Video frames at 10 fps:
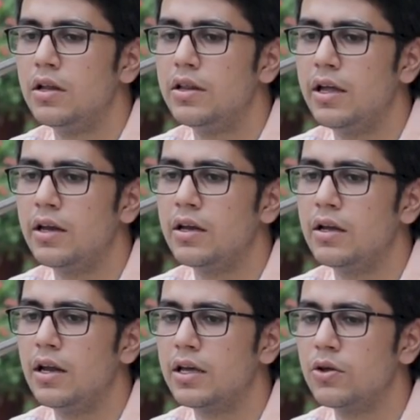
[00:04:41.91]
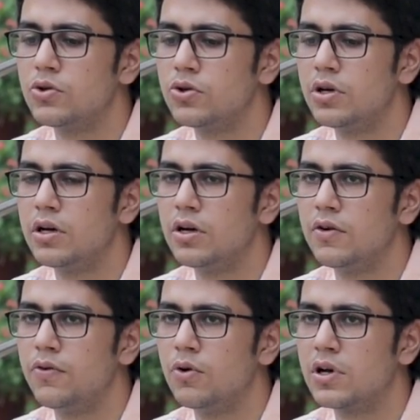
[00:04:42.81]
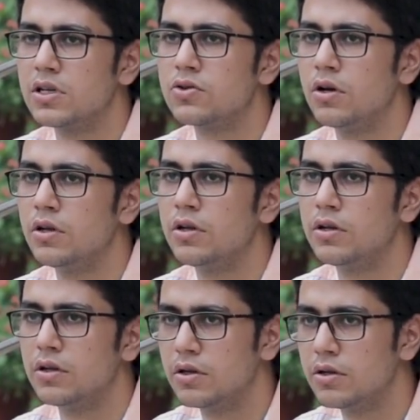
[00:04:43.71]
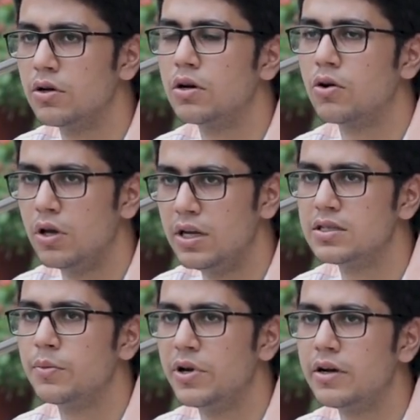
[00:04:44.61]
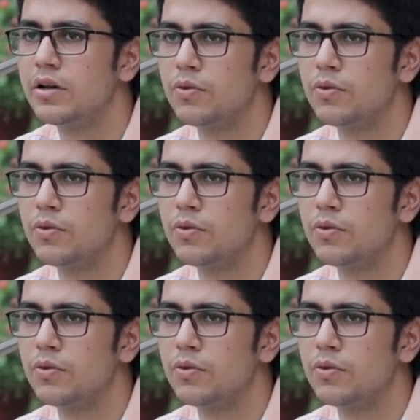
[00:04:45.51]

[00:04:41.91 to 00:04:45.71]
Then you should focus on the college a bit.